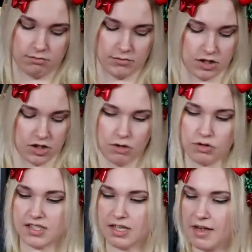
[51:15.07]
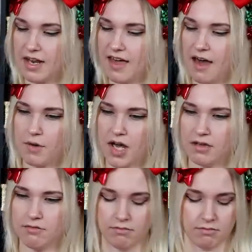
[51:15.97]
Did two just come out of that
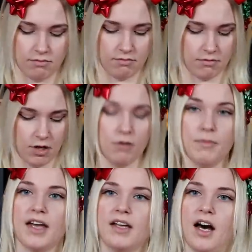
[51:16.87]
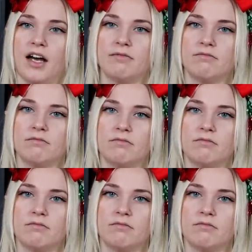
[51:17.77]
one? Oh my God.